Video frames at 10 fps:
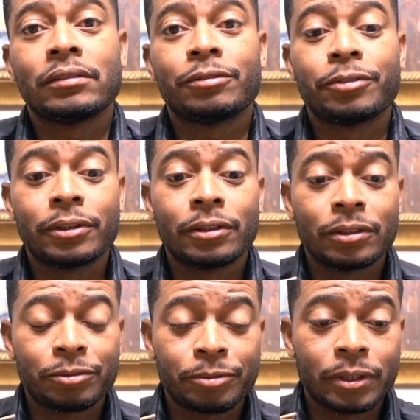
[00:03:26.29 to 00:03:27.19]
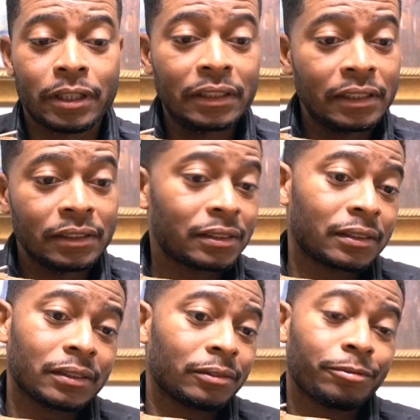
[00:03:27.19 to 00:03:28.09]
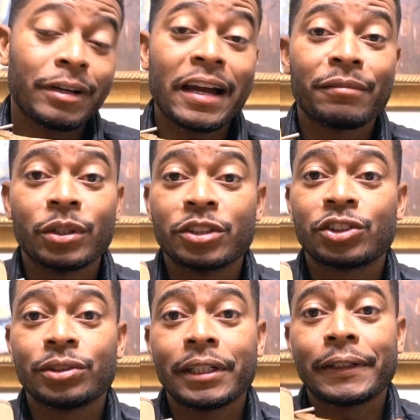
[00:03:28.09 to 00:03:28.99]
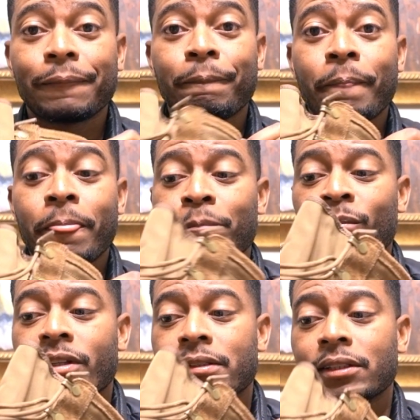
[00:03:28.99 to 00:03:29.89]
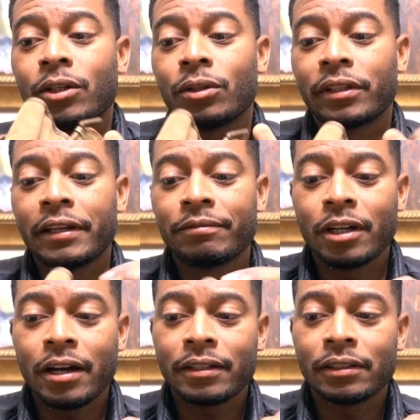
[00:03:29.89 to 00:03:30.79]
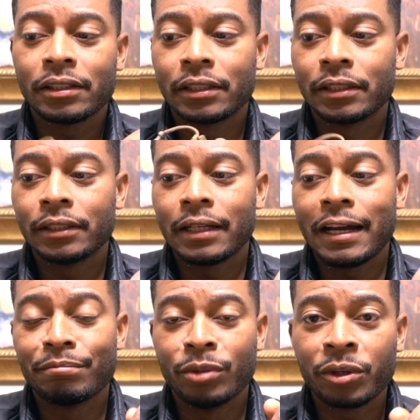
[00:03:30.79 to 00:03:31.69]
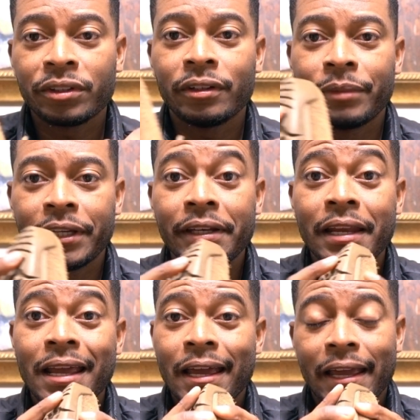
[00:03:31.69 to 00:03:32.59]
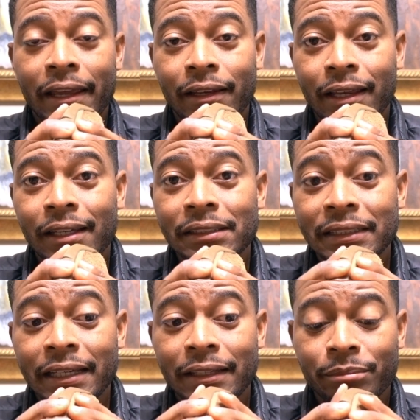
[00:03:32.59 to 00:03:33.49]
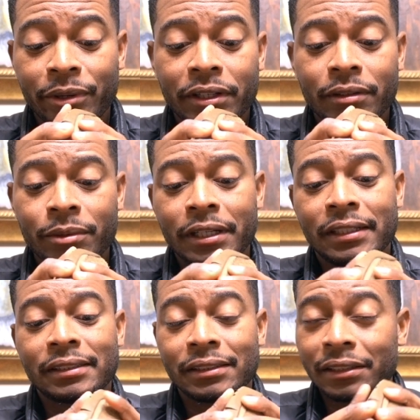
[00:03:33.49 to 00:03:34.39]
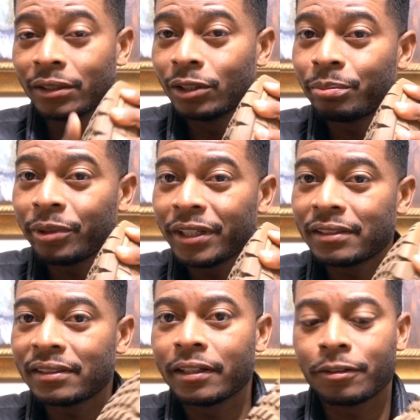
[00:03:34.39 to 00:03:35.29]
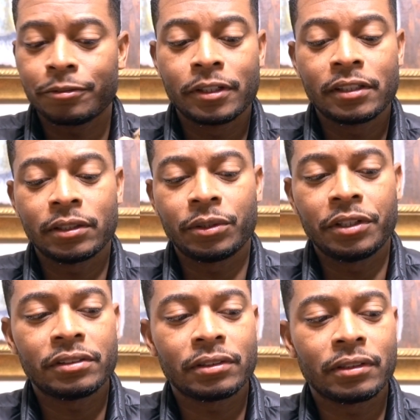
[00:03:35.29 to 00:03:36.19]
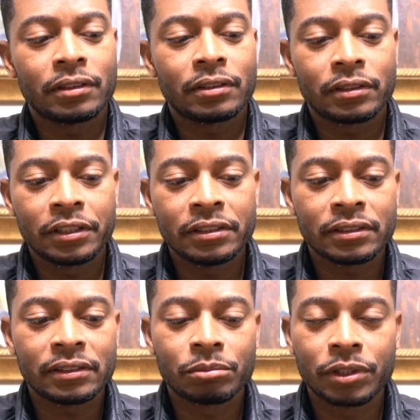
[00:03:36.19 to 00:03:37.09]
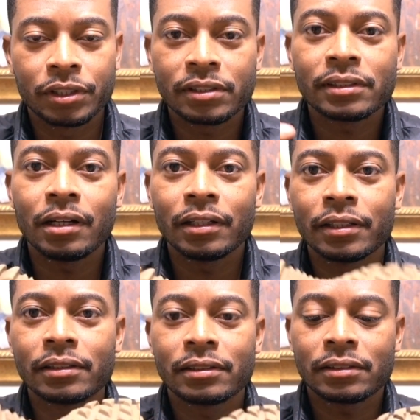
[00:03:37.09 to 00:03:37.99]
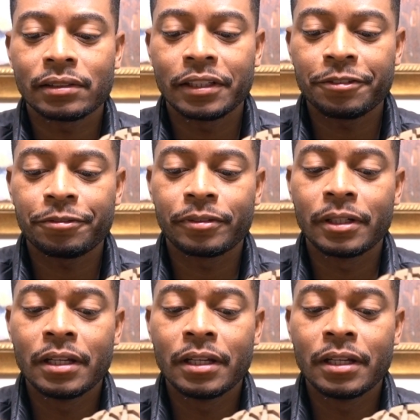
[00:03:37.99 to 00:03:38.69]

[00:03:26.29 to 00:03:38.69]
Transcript: for at least 5 months straight. So they've got I've broken them in, and like I said, breaking them in is still pretty stiff. So these are some good solid stiff